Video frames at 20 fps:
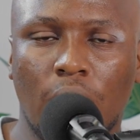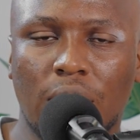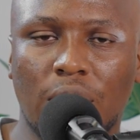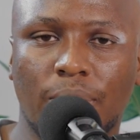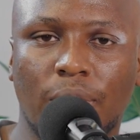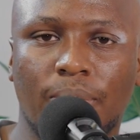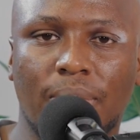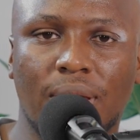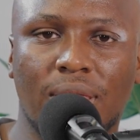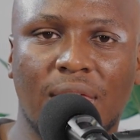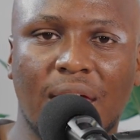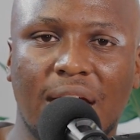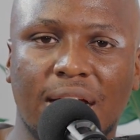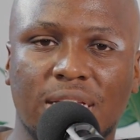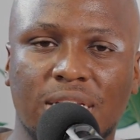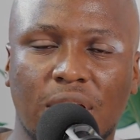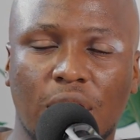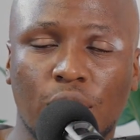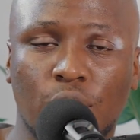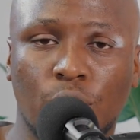Remember
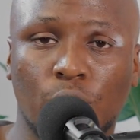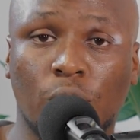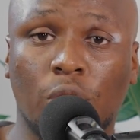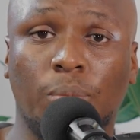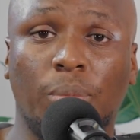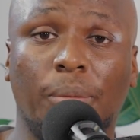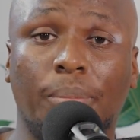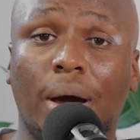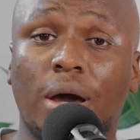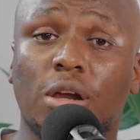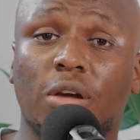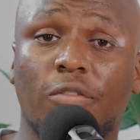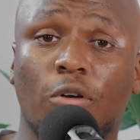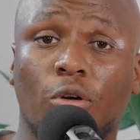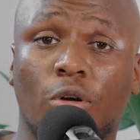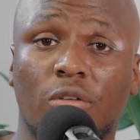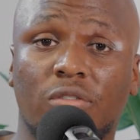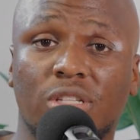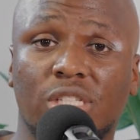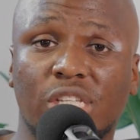that you could be part of our
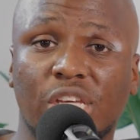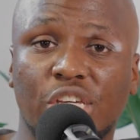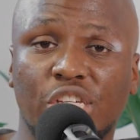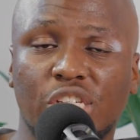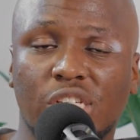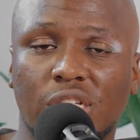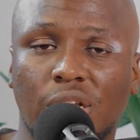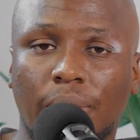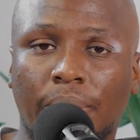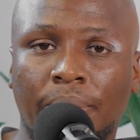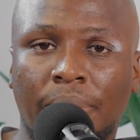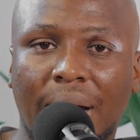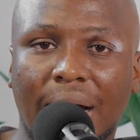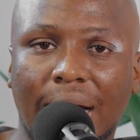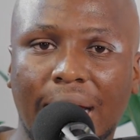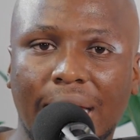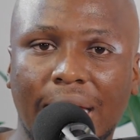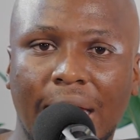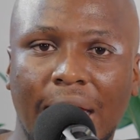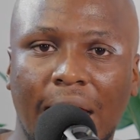conversation
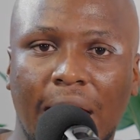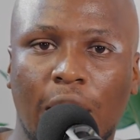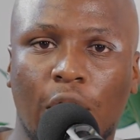by